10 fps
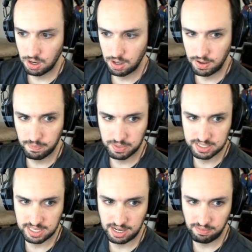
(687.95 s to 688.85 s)
um,
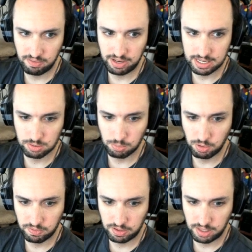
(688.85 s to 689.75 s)
because then even if he has
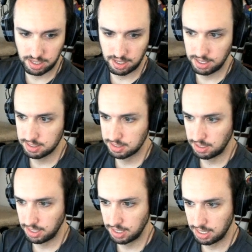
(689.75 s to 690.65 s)
removal, I, I still
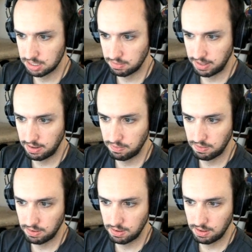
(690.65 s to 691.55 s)
like kind of survive.
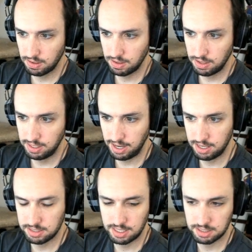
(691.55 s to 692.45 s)
Yeah,
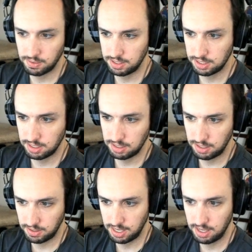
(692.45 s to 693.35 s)
enters as a creature.
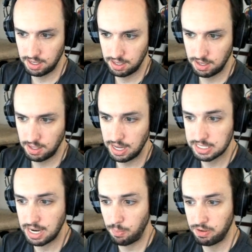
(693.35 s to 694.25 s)
Okay,
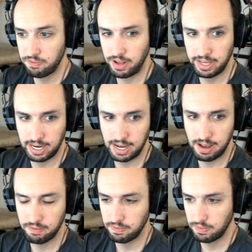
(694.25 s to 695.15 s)
it's not when falling it
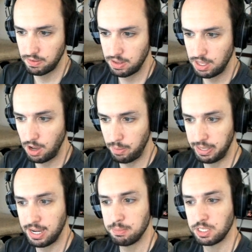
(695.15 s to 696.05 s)
off. Uh, it
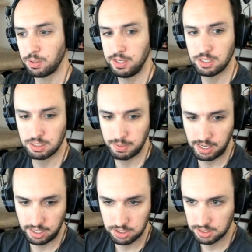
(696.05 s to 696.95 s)
becomes a creature
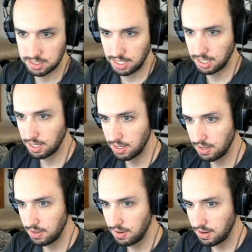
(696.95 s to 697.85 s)
spell. Interesting.
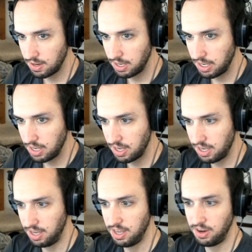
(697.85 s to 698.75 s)

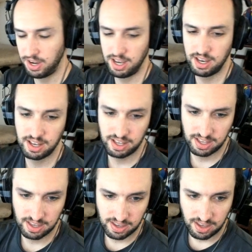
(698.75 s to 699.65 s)
Huh. Okay.
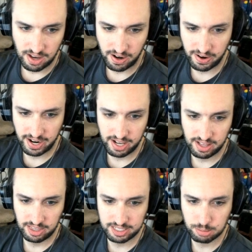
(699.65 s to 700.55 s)
All right.
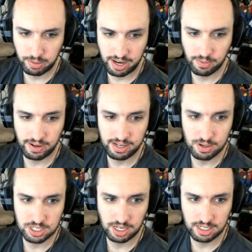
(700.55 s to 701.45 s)
Let's play Green
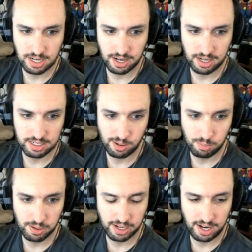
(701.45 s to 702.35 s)
Yoshi targeting
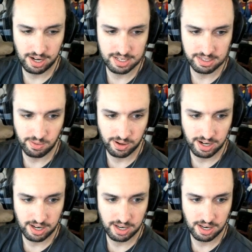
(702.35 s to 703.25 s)
Toad Brigade as an
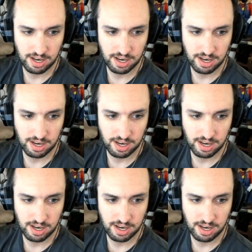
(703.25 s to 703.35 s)
aura.